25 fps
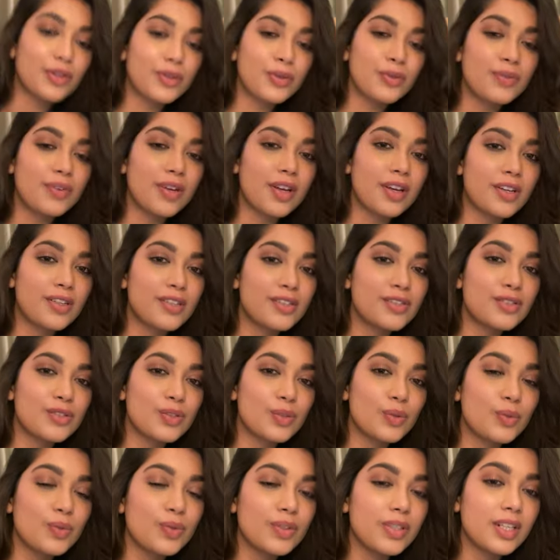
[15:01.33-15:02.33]
up with you very
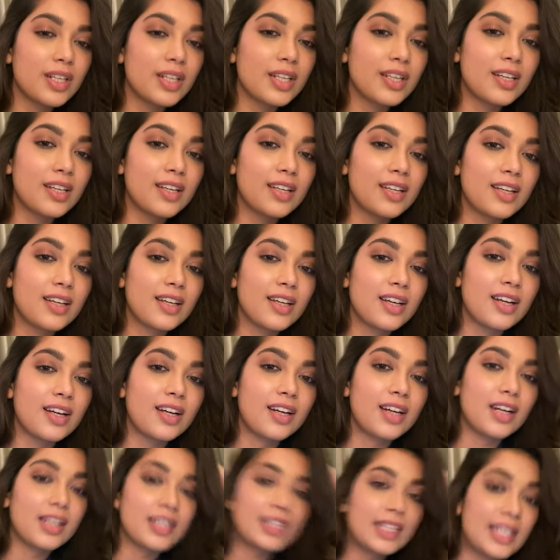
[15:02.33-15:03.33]
soon
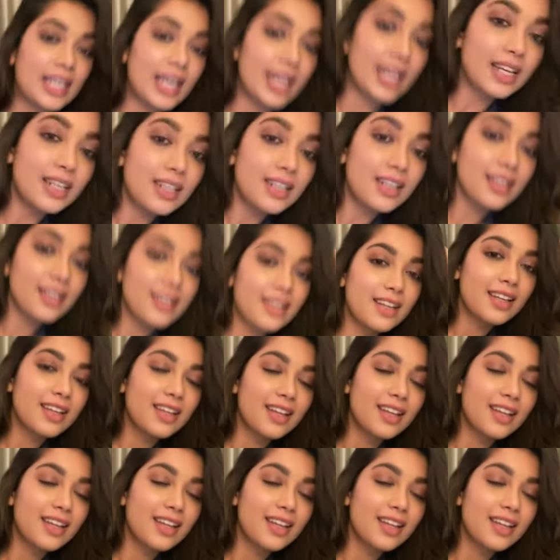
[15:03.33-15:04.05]
again.